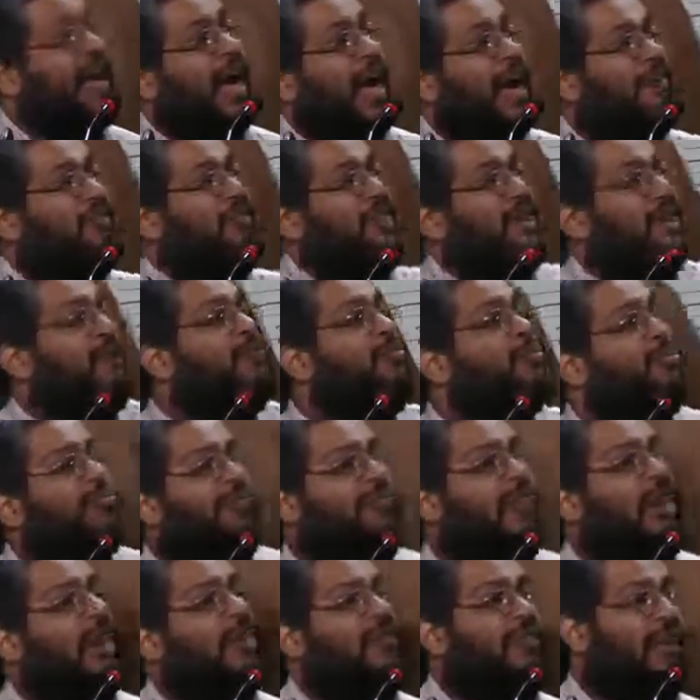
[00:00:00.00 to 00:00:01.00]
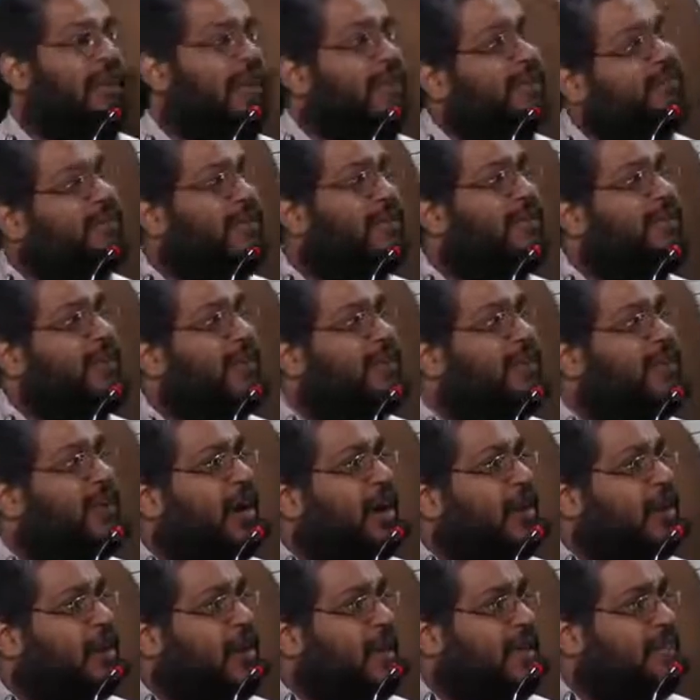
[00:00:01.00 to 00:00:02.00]
and we can move forward. Everybody
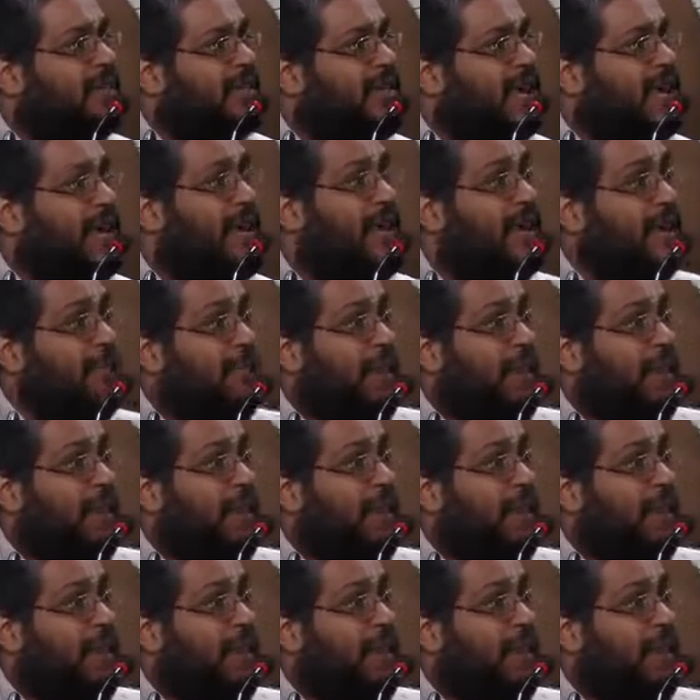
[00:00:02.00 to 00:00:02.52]
following what I am saying?